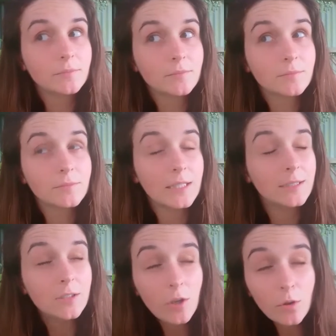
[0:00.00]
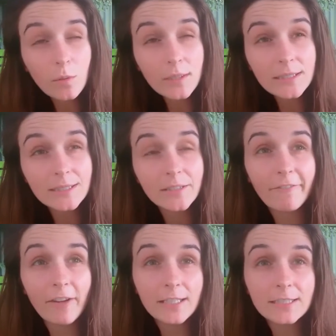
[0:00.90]
It's not always the
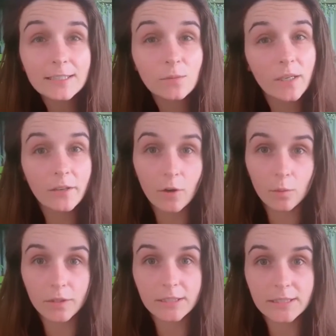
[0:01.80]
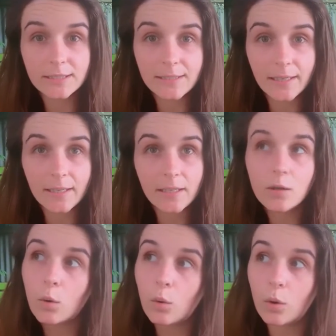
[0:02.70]
funnest when you got work the next day,
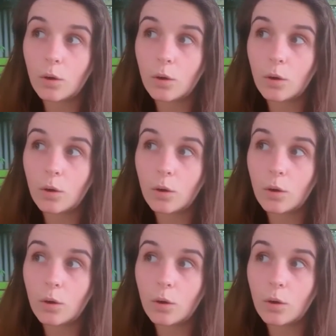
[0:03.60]
or